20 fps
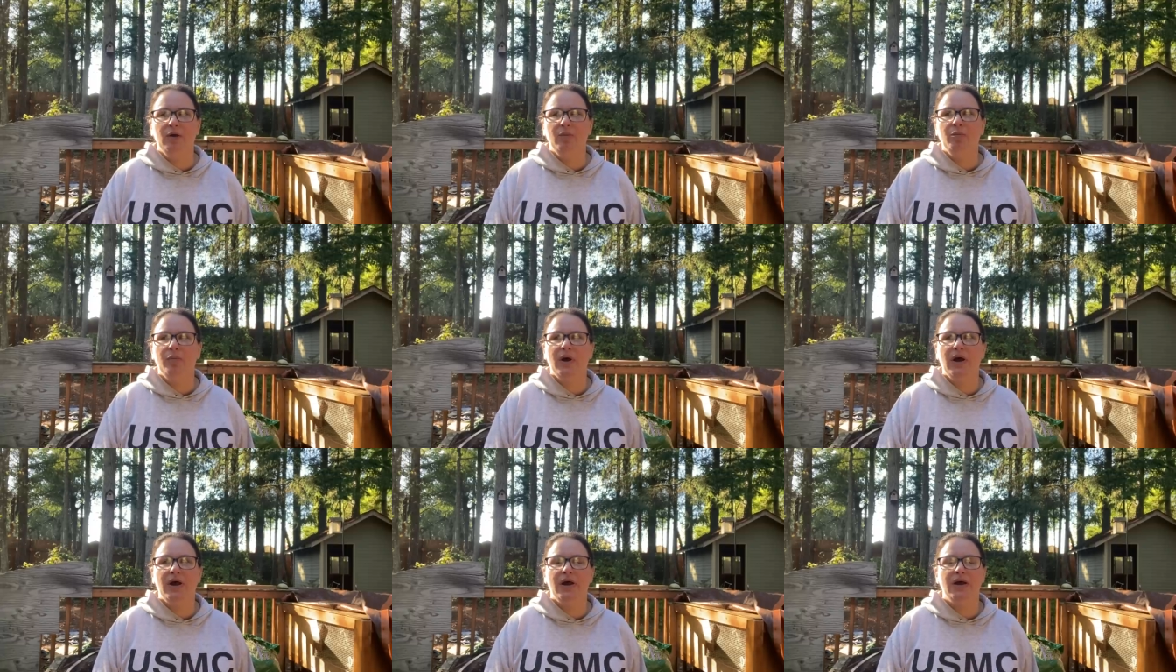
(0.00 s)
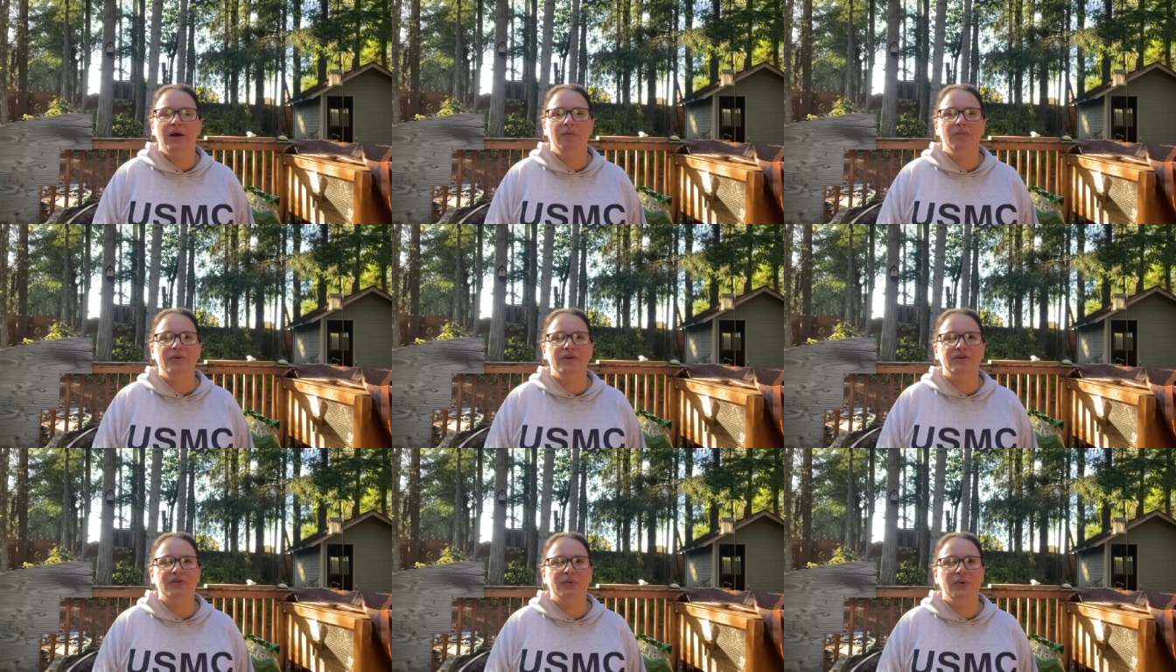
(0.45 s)
But in
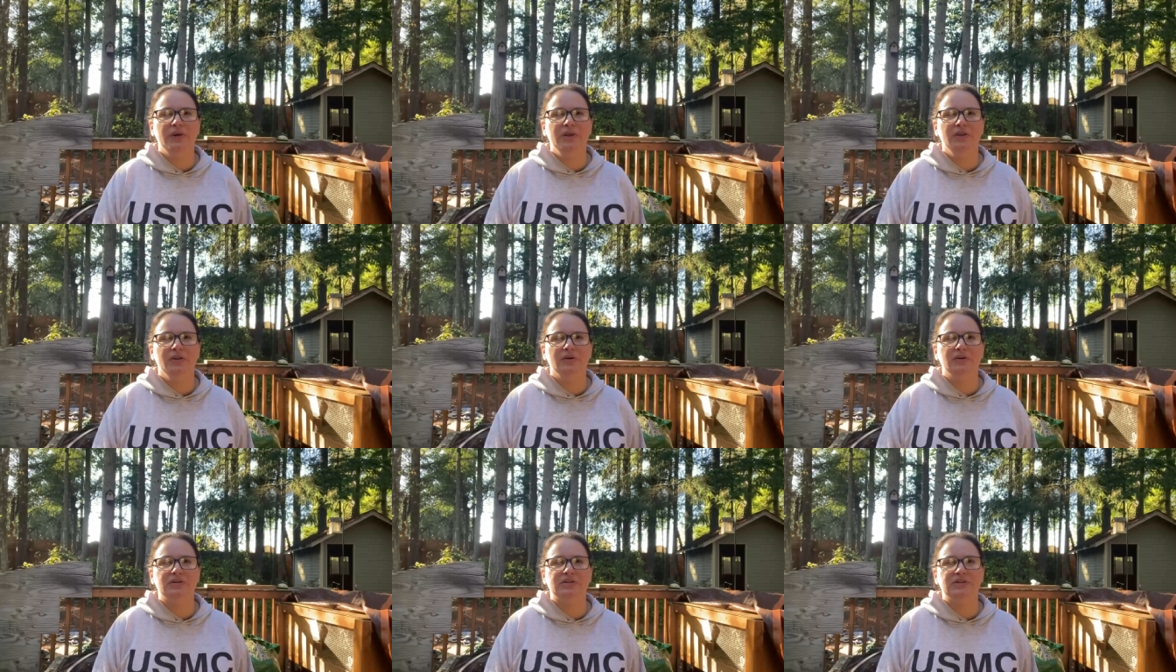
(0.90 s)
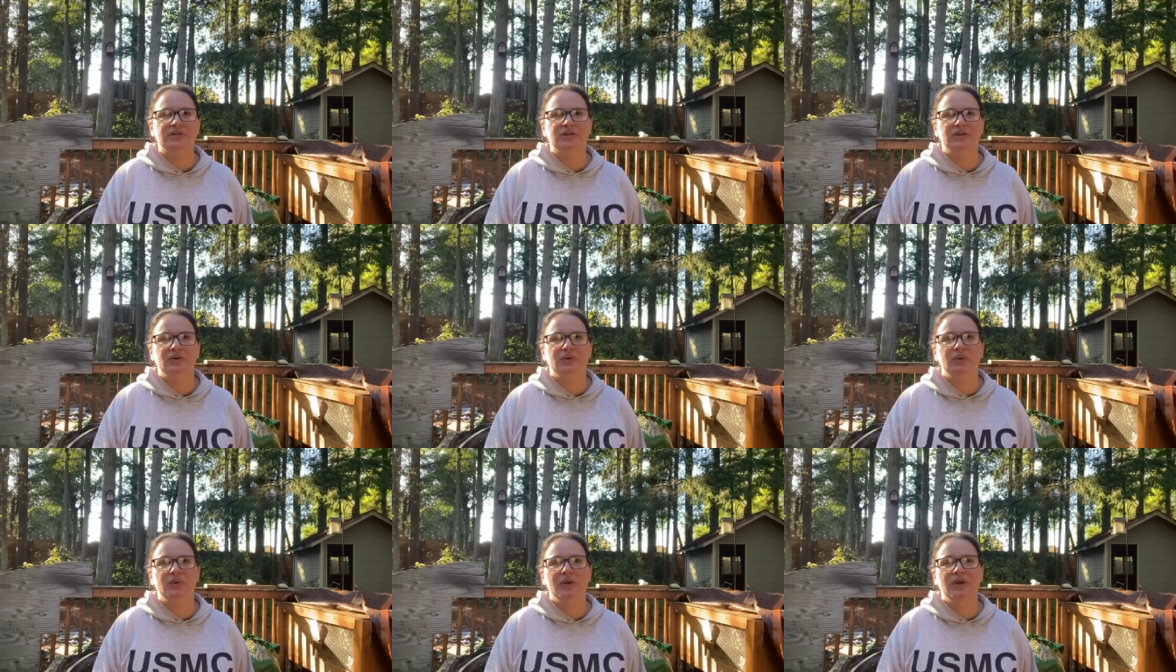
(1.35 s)
between those
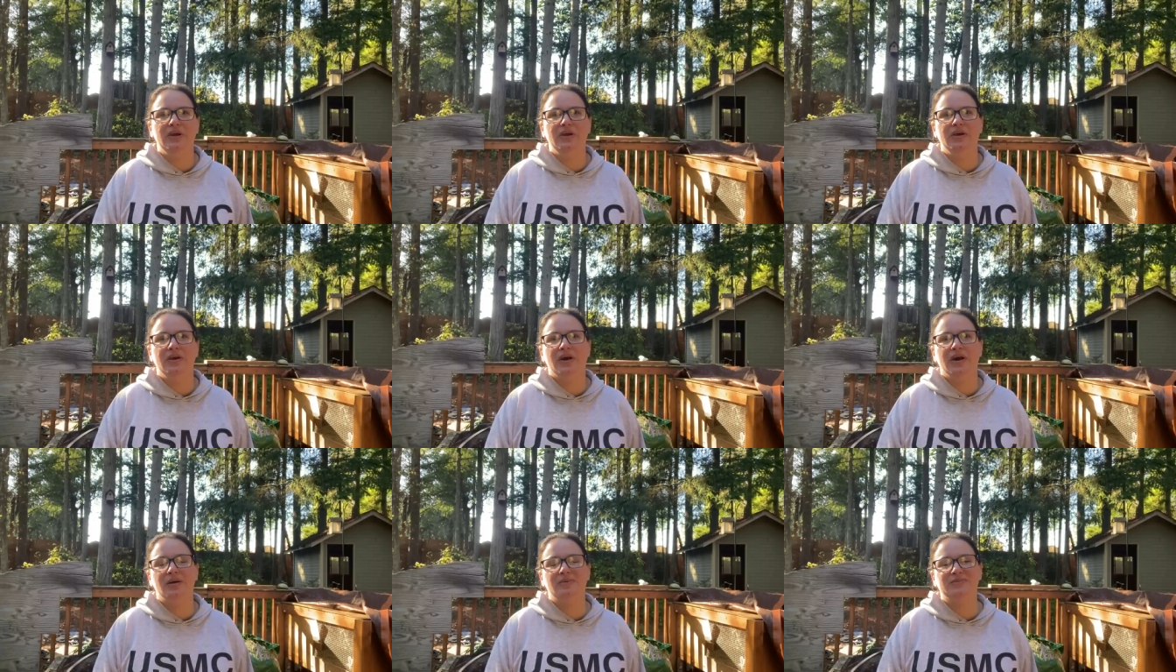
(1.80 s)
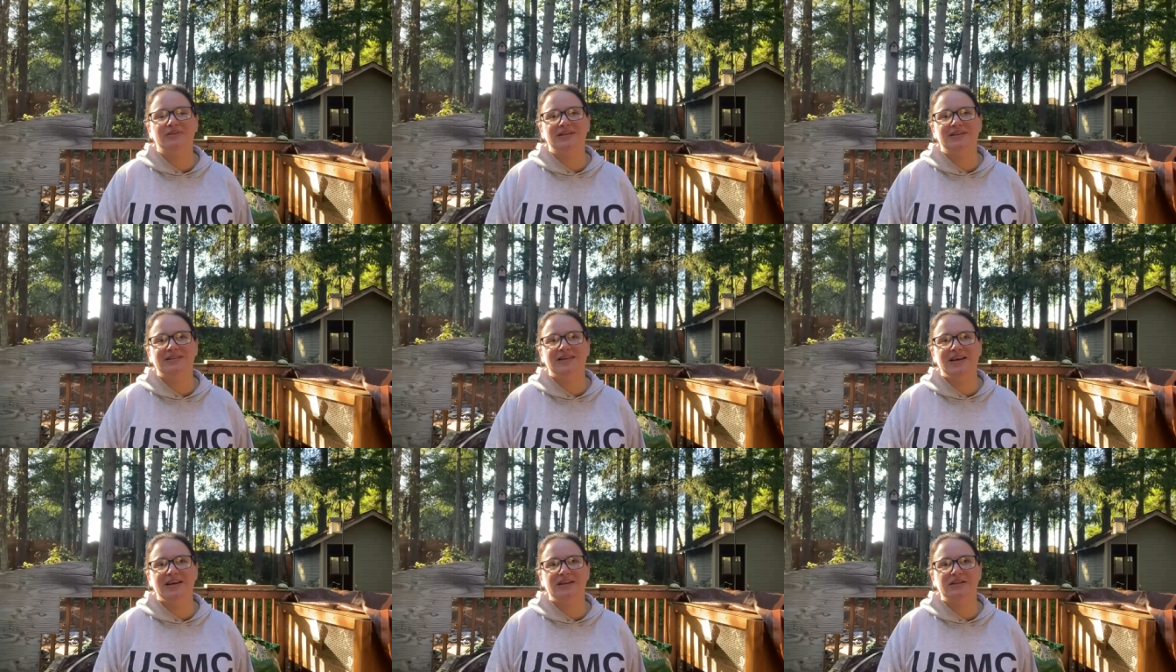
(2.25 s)
two, he comes and
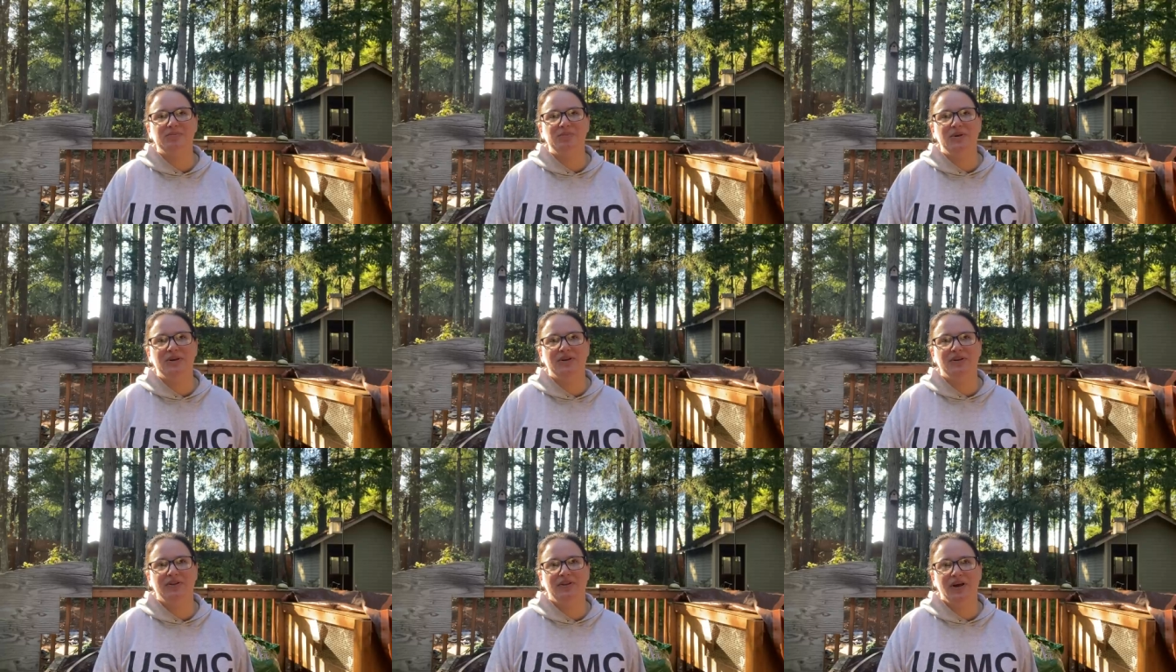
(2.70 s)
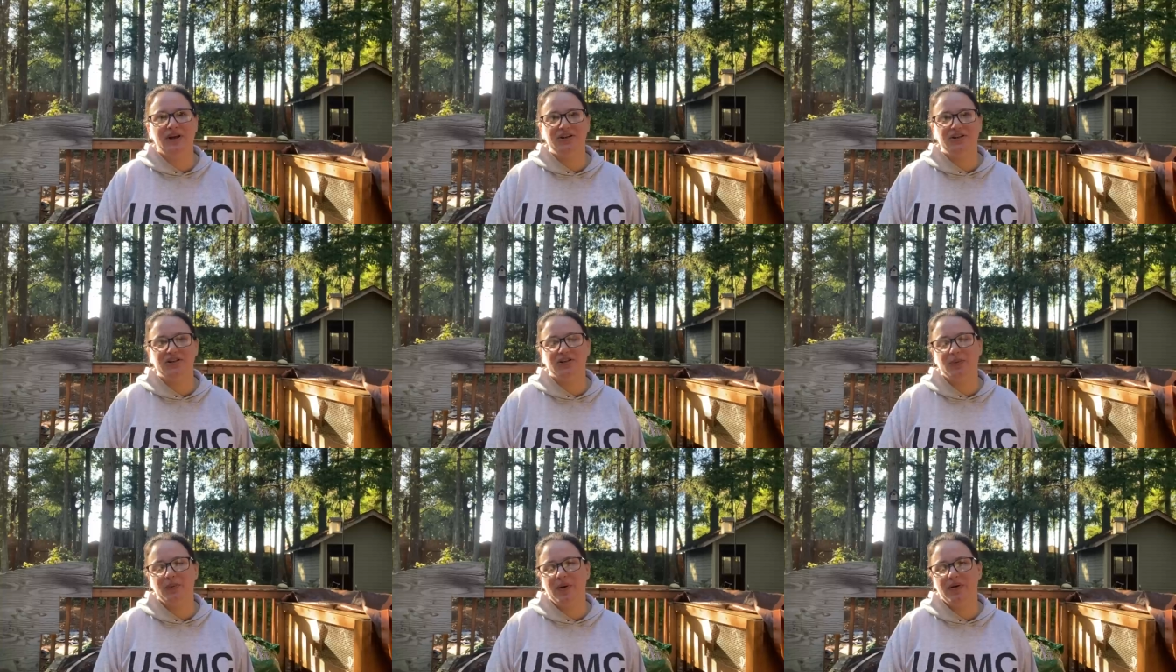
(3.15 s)
takes me to lunch.
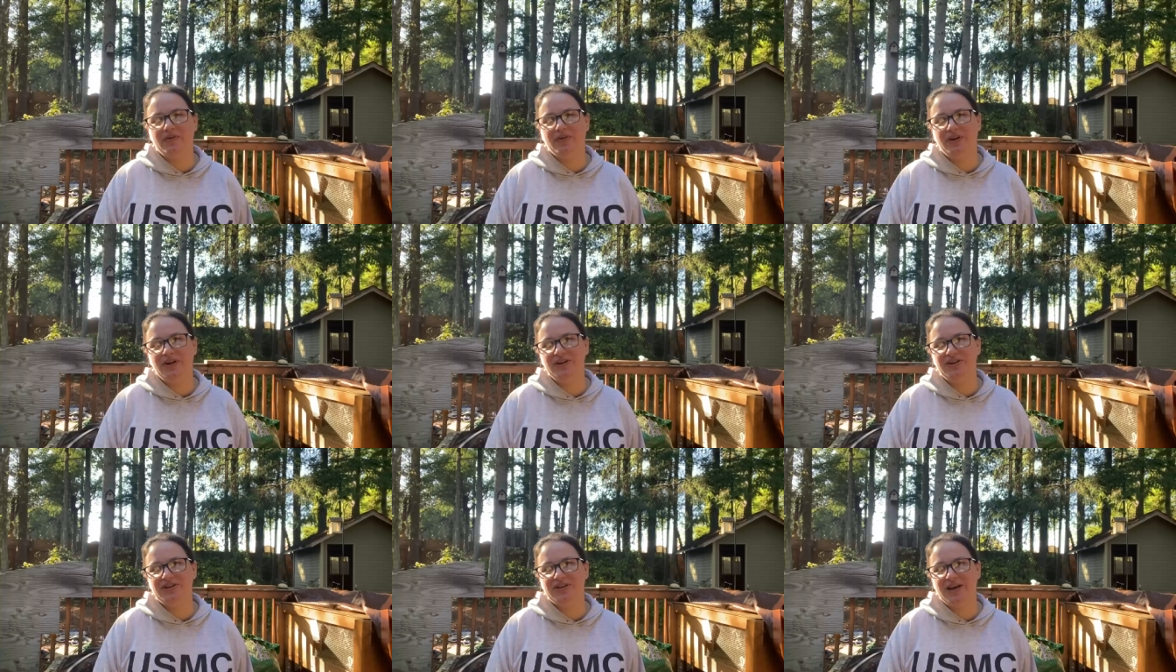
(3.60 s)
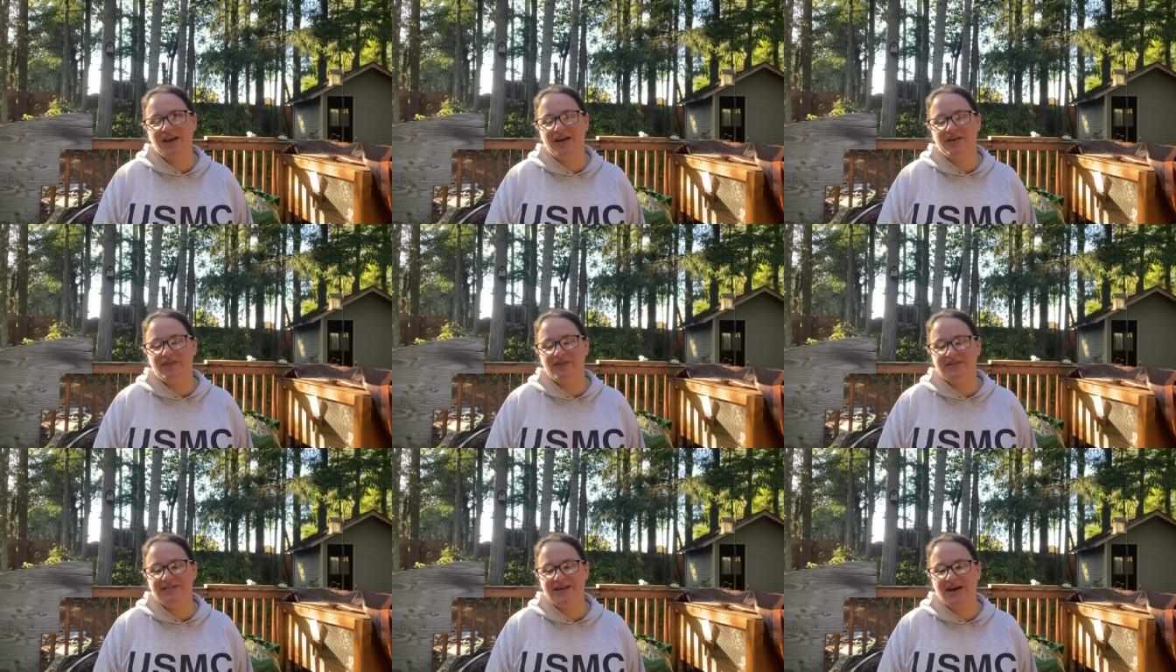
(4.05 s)
So we have a lunch date
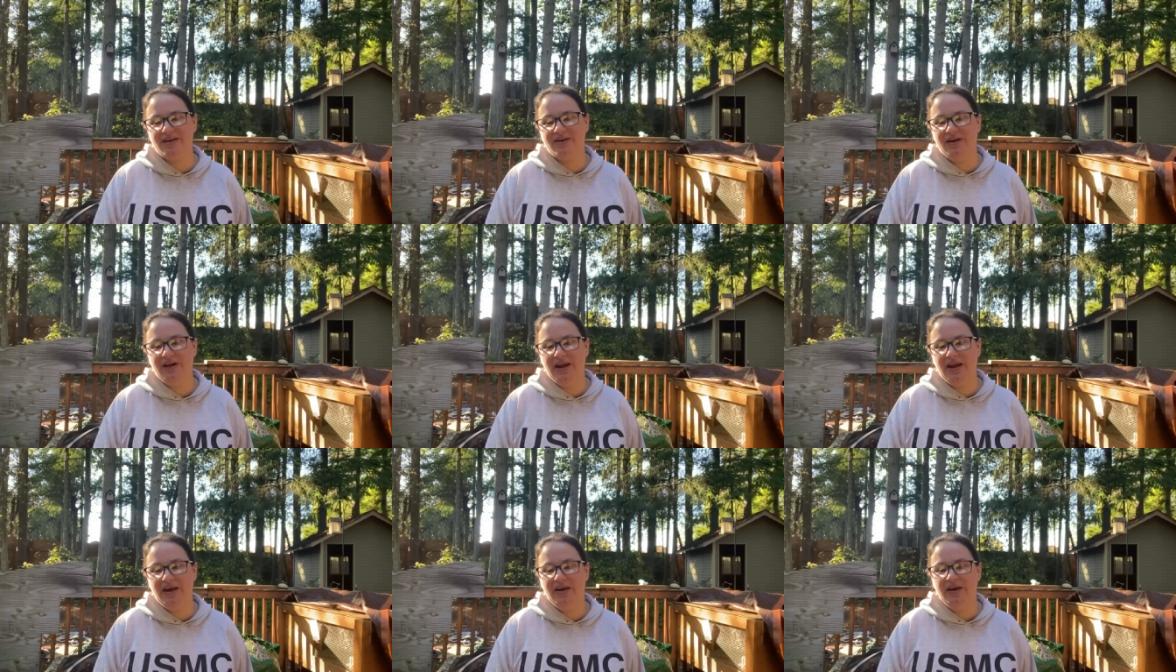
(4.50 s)
every Saturday.